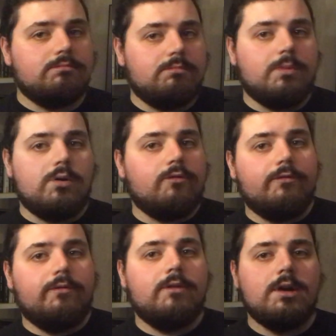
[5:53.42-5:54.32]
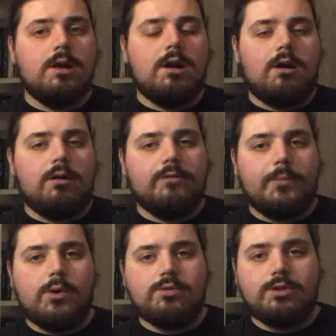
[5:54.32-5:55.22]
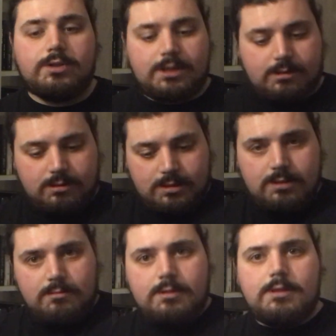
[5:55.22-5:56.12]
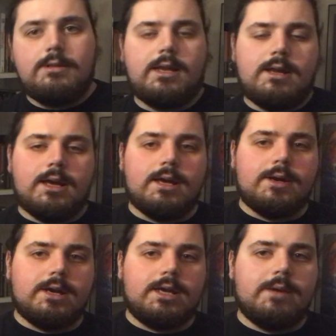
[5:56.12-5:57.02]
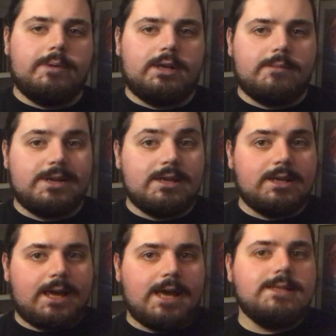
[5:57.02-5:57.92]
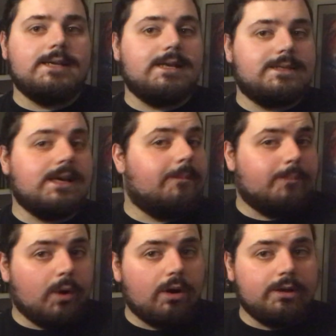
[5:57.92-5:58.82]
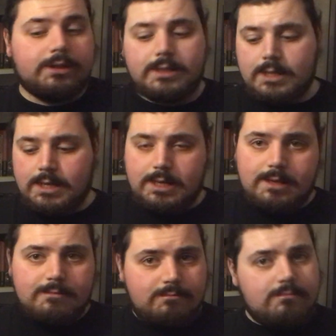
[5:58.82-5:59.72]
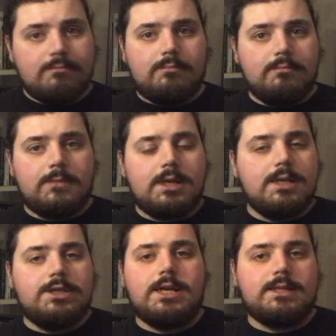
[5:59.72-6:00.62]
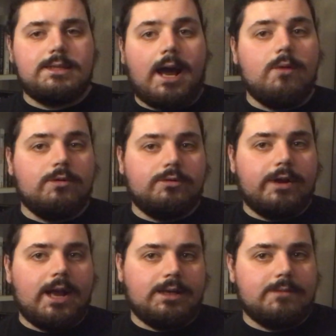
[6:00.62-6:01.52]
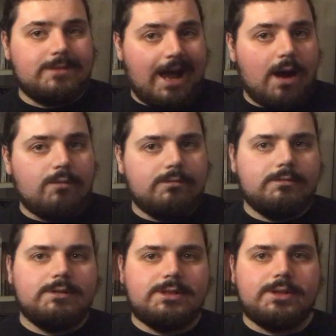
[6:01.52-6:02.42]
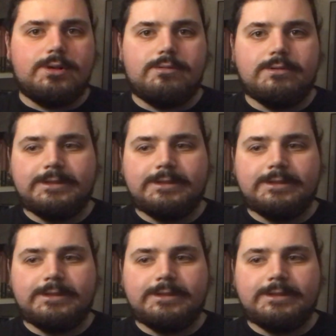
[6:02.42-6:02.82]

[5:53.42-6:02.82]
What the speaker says: both of the posters and keeping them in the case at some point. It's just I want to hang them now, so